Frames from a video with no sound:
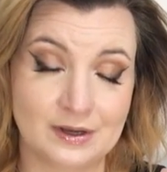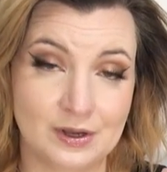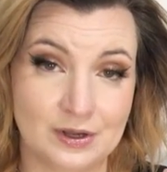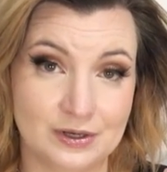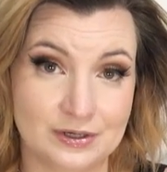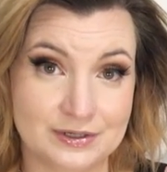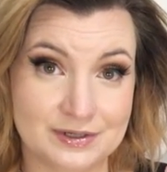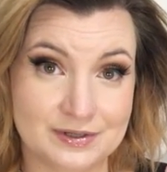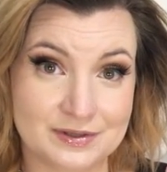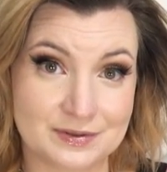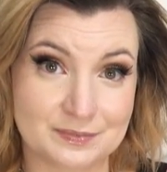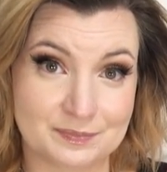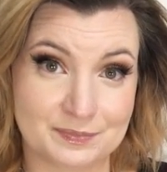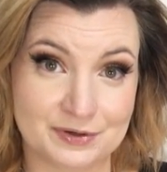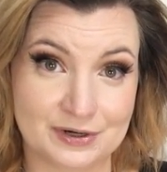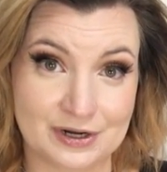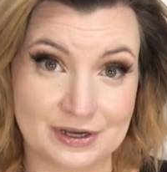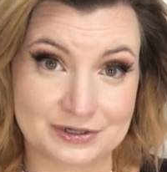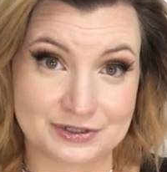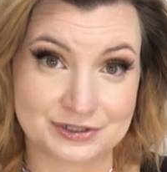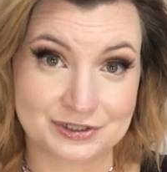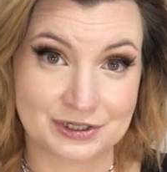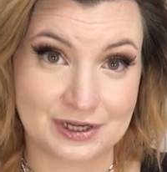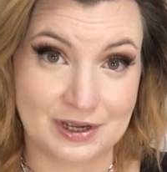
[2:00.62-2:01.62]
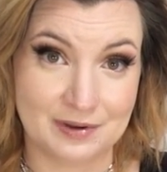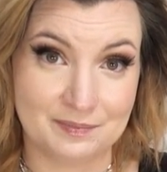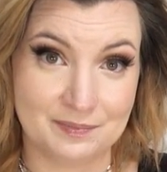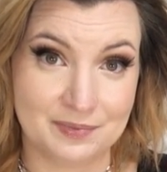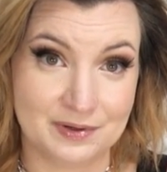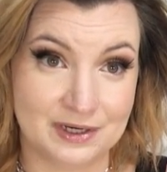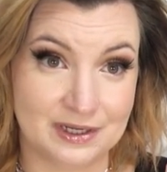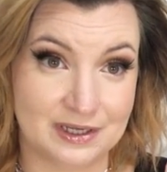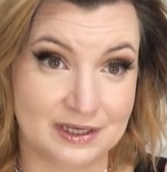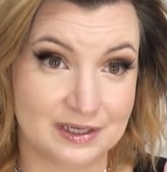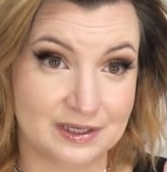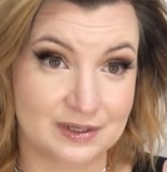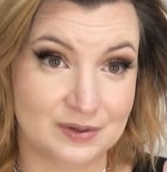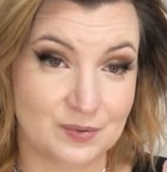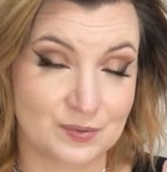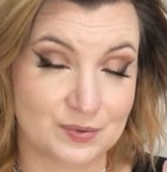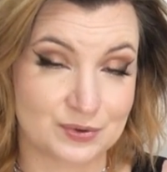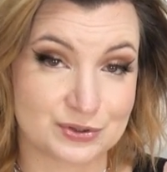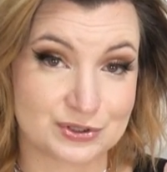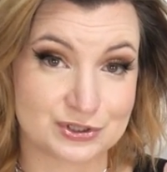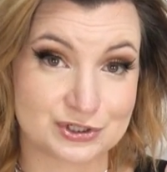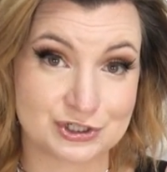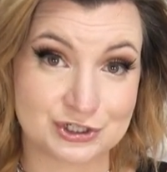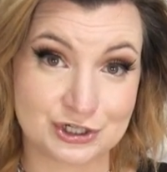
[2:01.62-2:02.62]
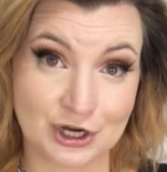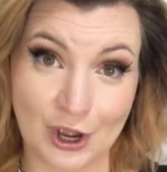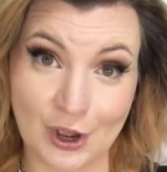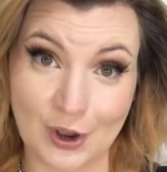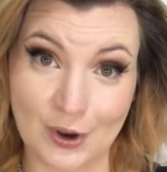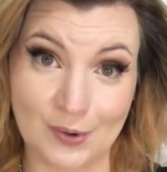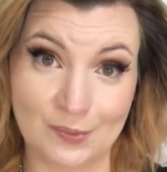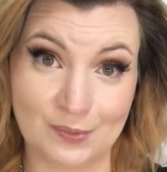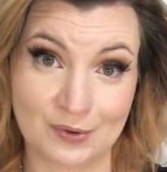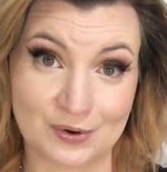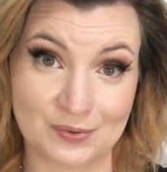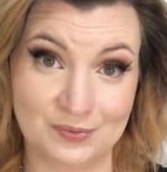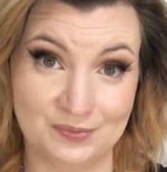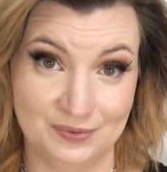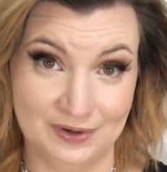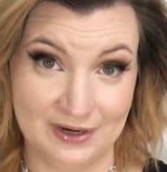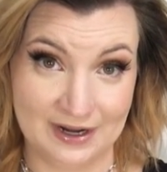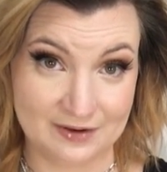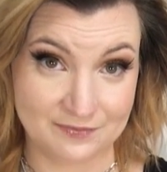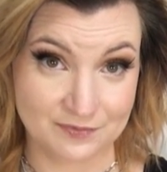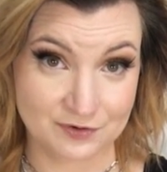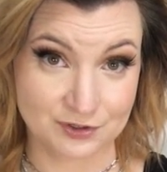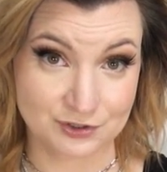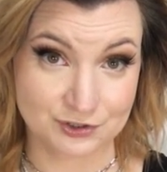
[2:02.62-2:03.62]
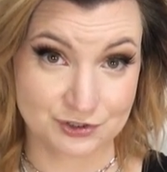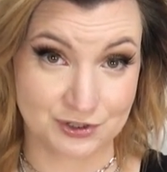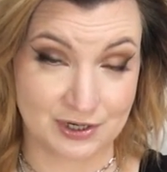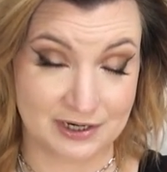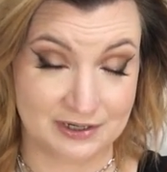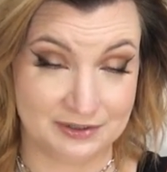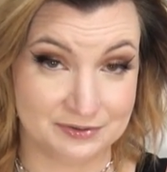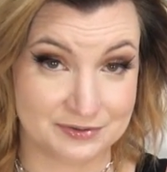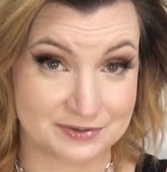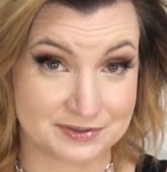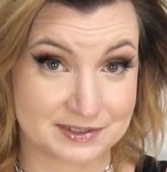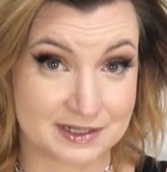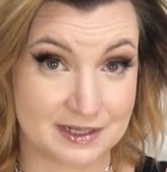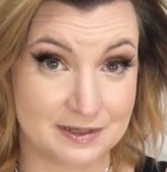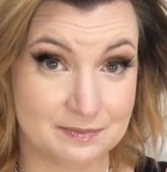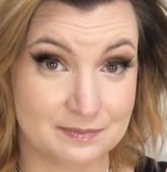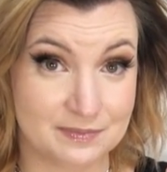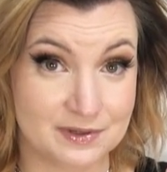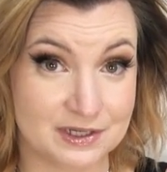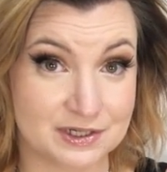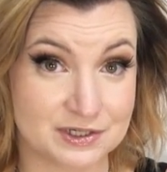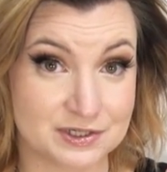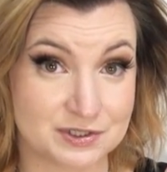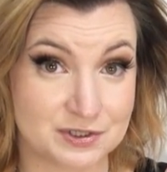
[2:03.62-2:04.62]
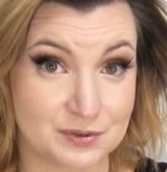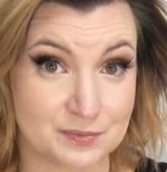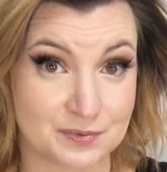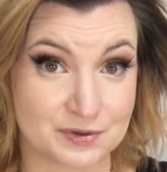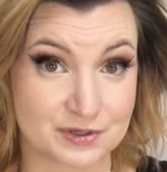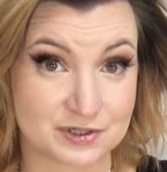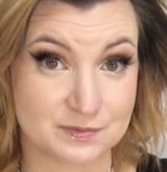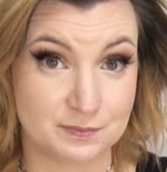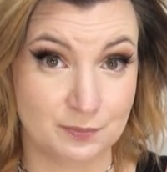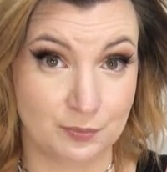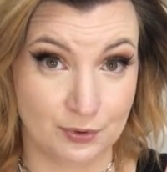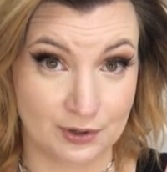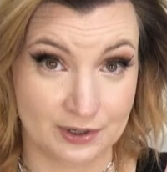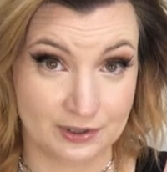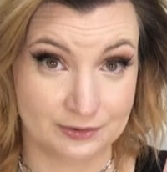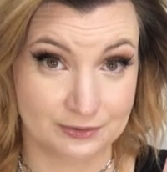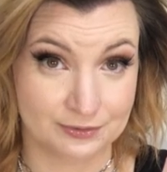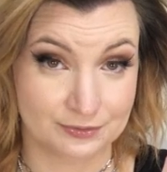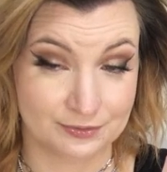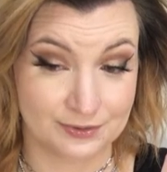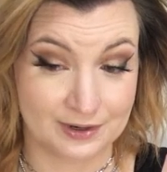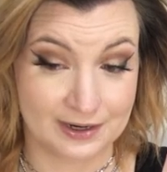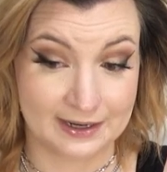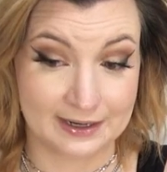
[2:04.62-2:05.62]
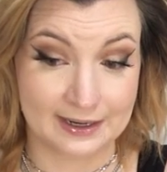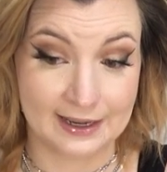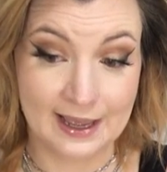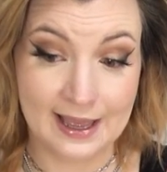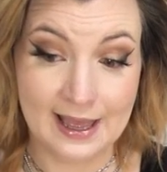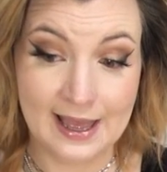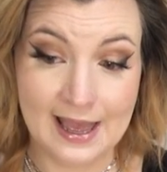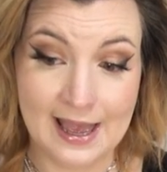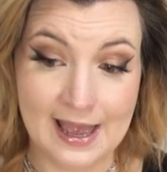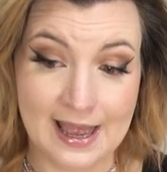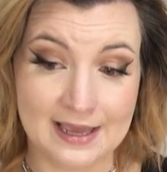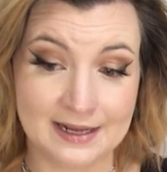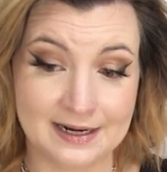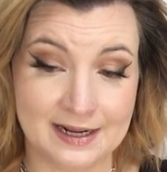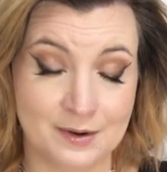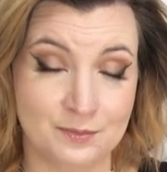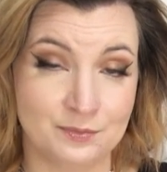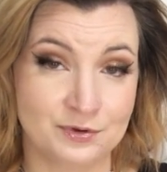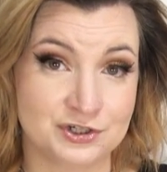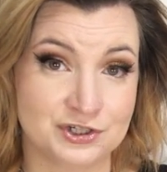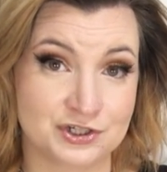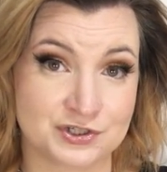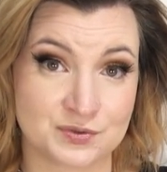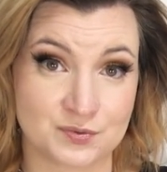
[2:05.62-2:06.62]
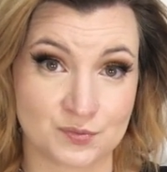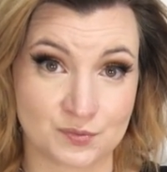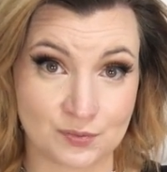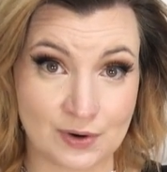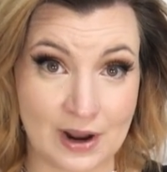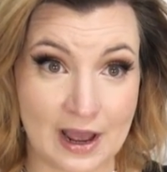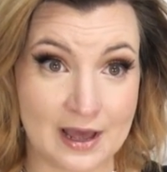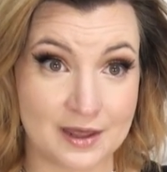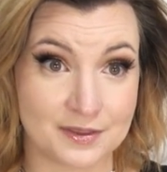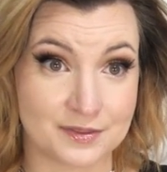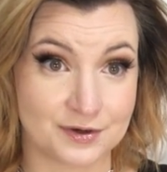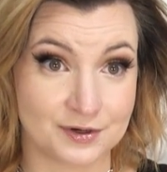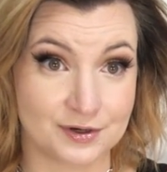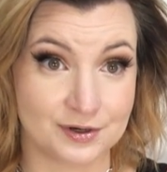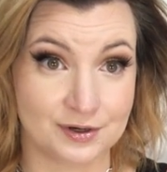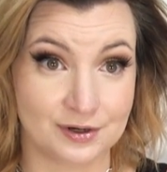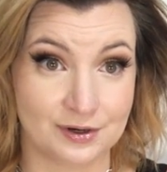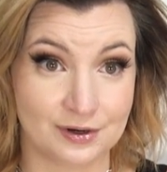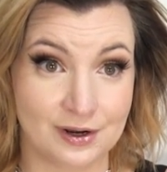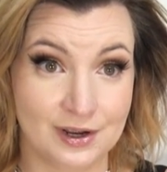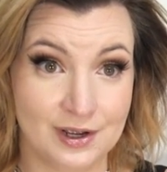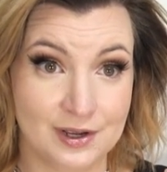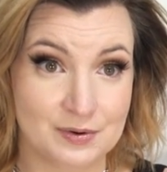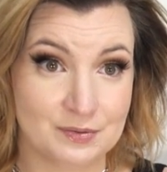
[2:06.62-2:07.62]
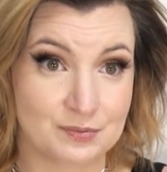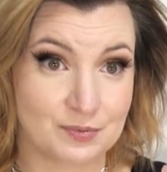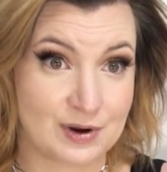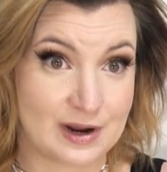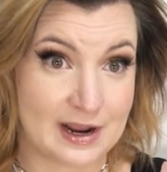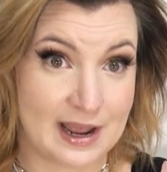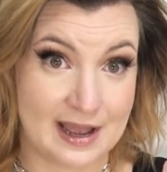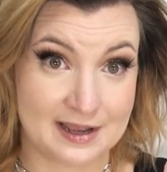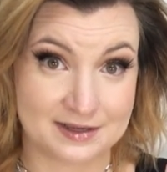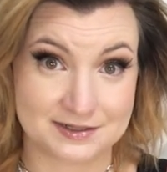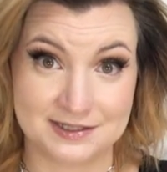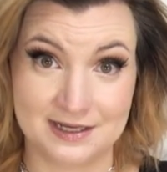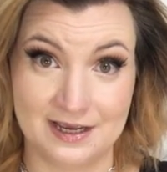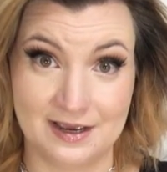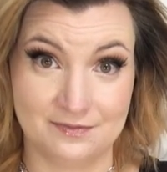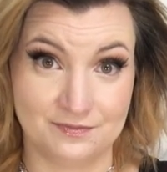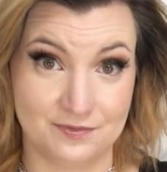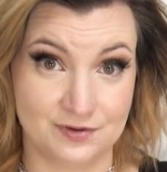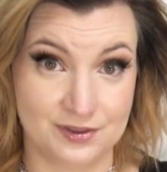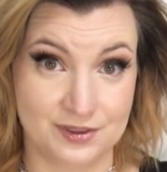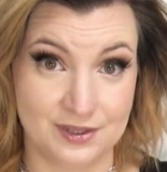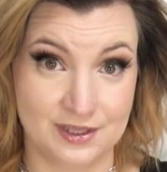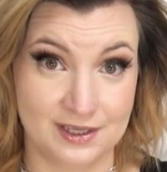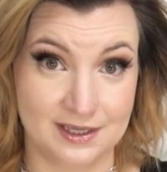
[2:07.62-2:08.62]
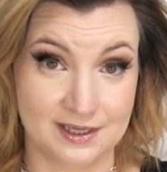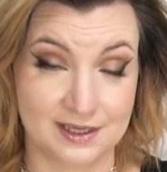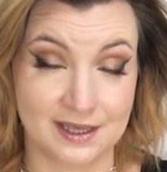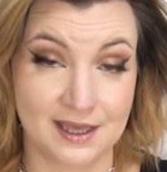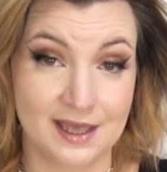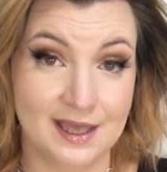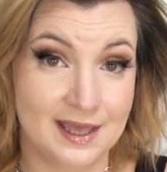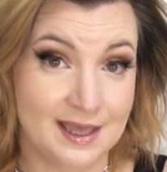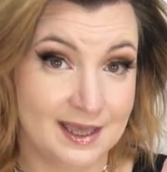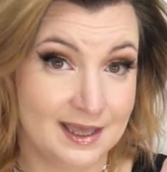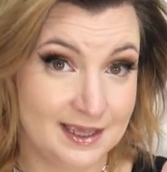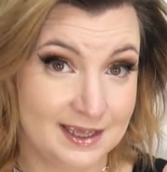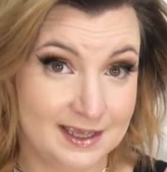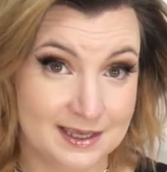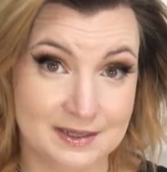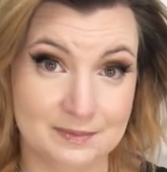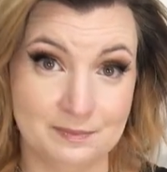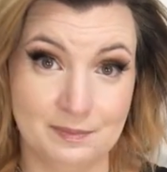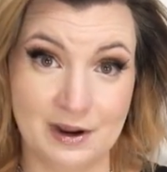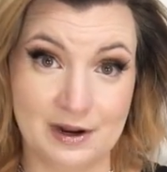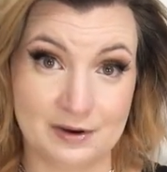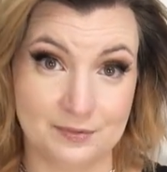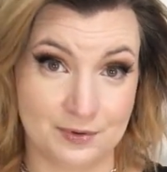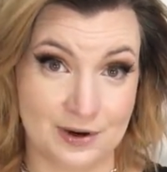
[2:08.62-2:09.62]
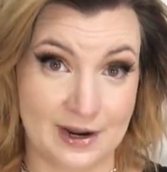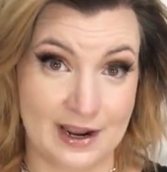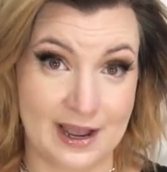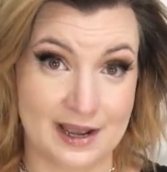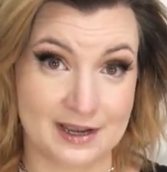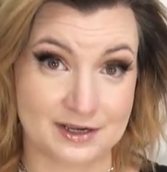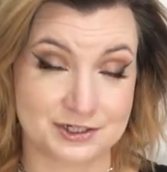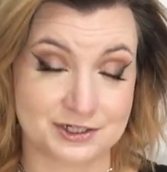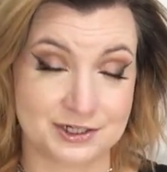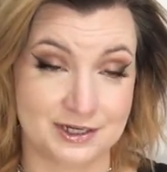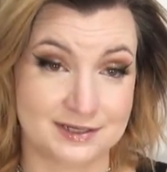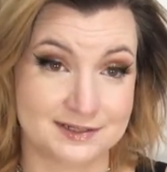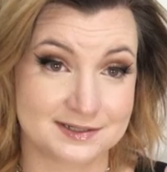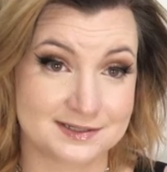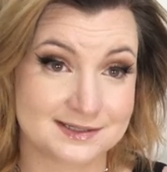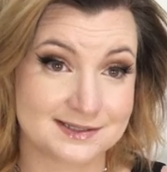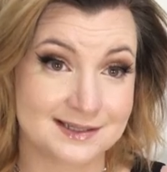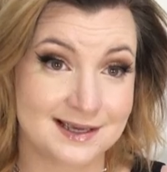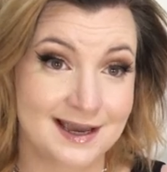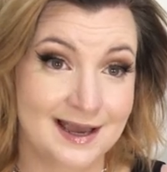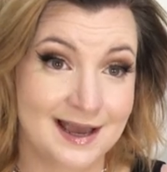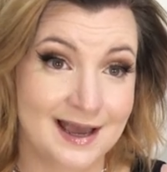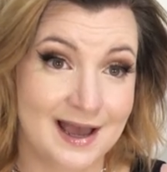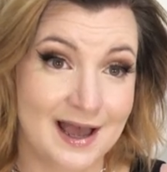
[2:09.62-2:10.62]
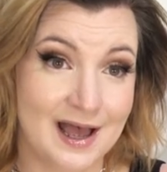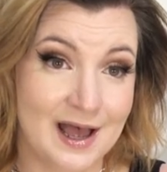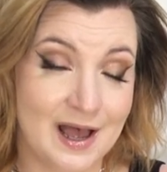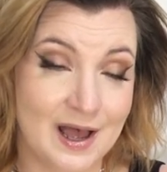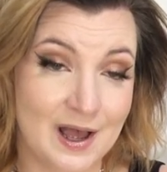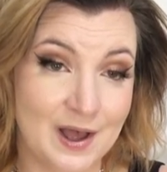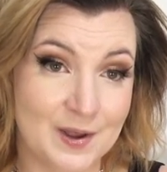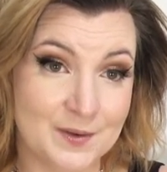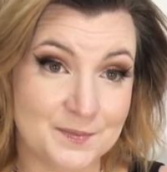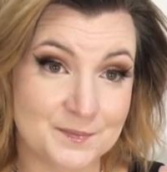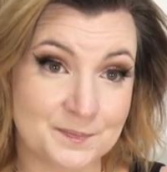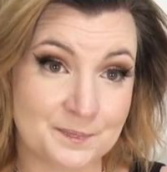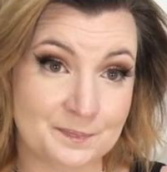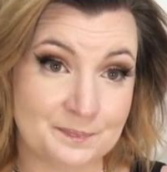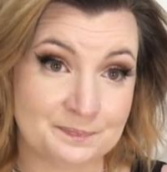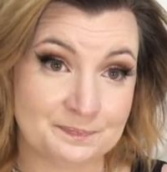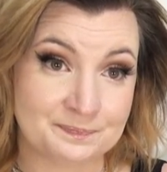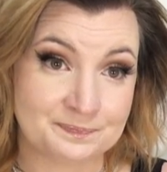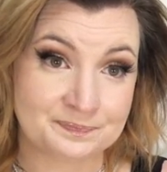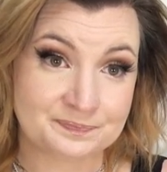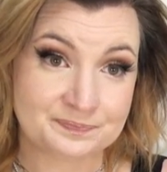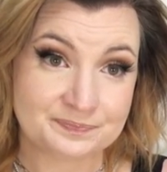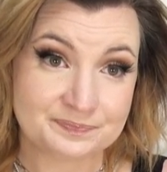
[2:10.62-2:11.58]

on the production company or the show or whatever, trailers can be super spoilery and I would just rather react to everything in my reactions. Um,